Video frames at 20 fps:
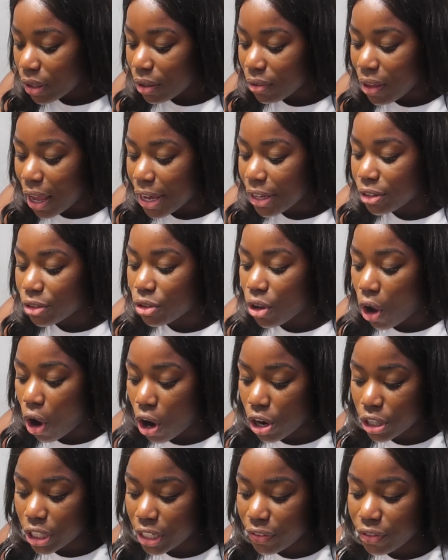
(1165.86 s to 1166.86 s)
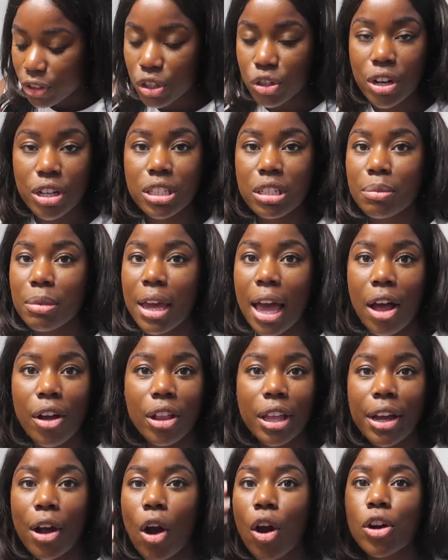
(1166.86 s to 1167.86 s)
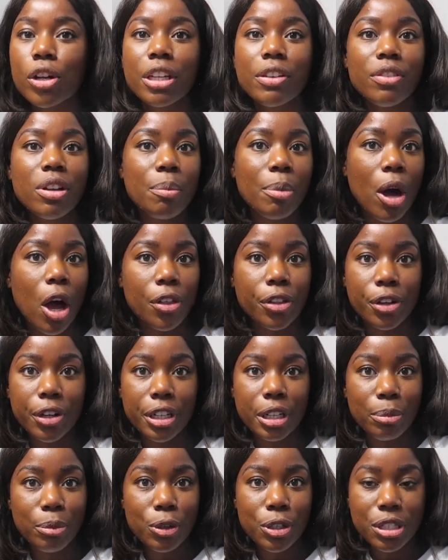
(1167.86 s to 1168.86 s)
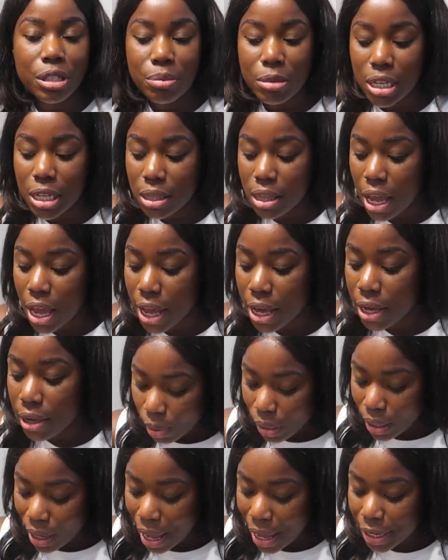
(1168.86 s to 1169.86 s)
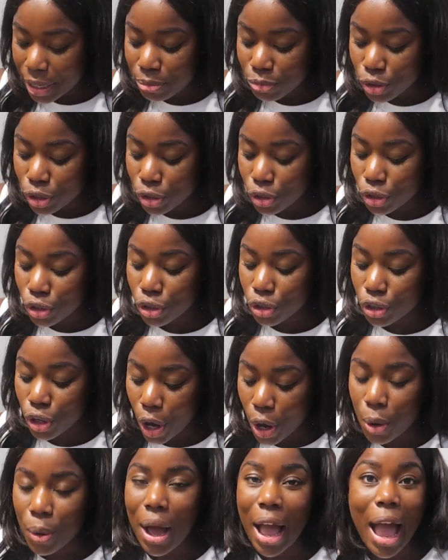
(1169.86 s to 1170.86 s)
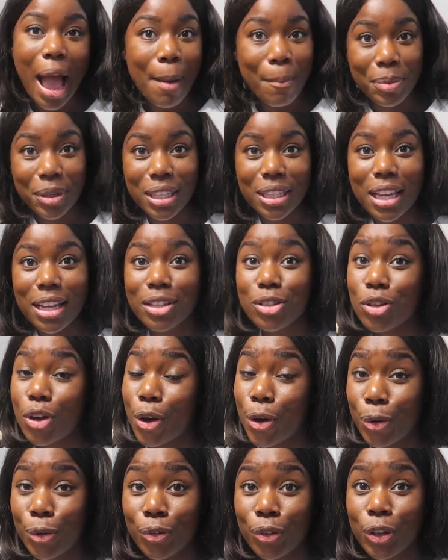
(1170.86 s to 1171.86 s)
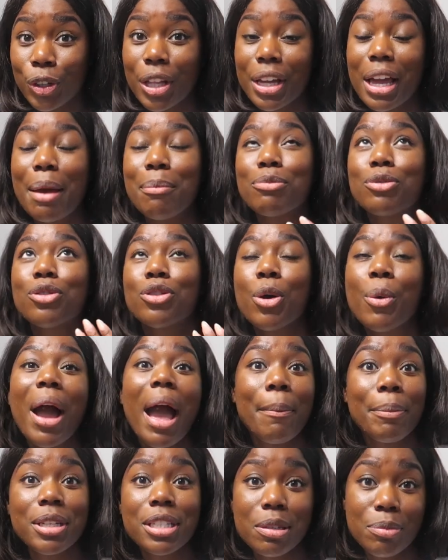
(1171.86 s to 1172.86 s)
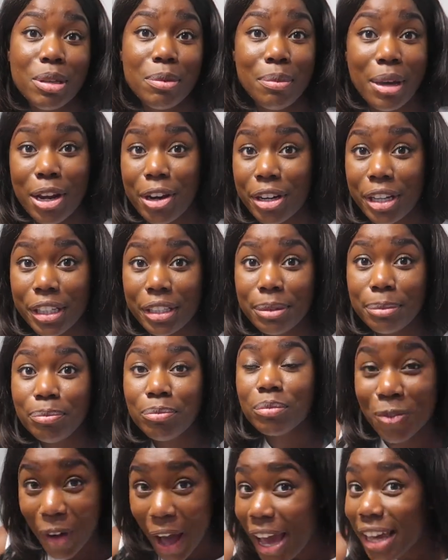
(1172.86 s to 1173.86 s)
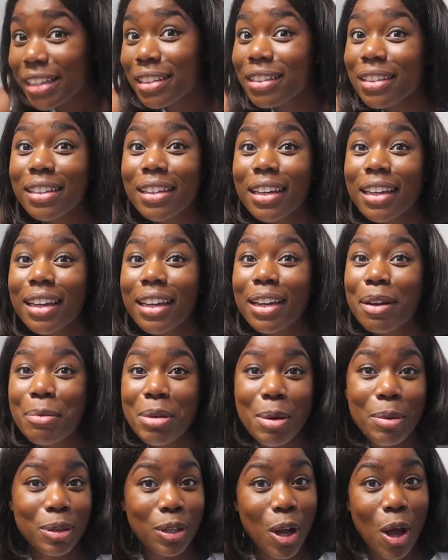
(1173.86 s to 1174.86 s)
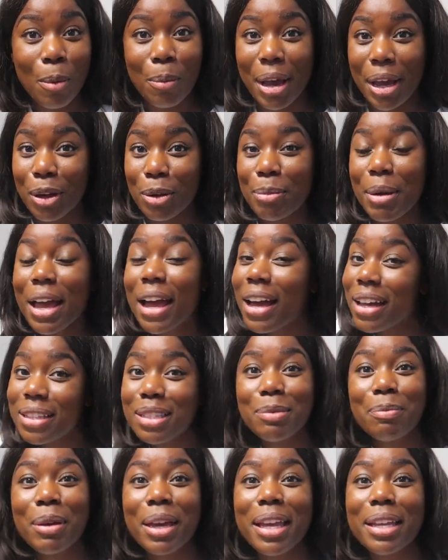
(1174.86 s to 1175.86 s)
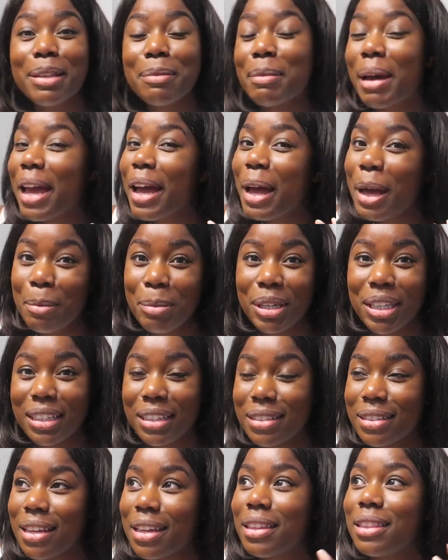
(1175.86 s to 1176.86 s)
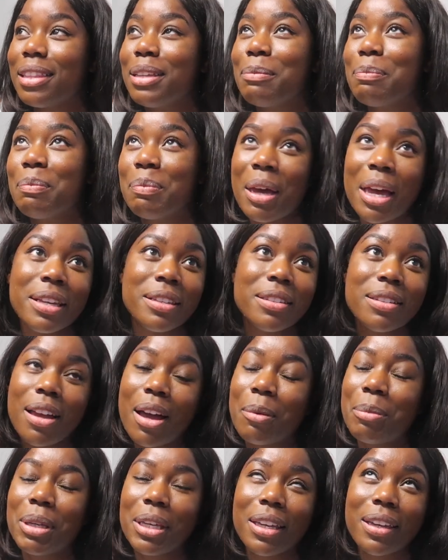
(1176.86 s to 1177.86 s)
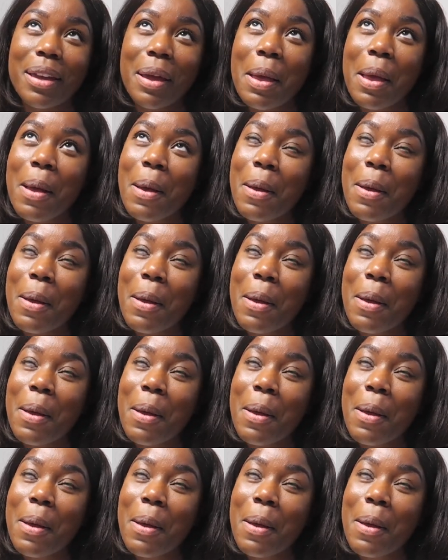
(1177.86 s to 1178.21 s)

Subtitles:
like aren't even stressing me out, like aren't even a bother anymore to me. Like I am just so happy that it's over. Like I'm so happy to be married, finally be able to call Michael my husband, my hubby. He's like the best hubby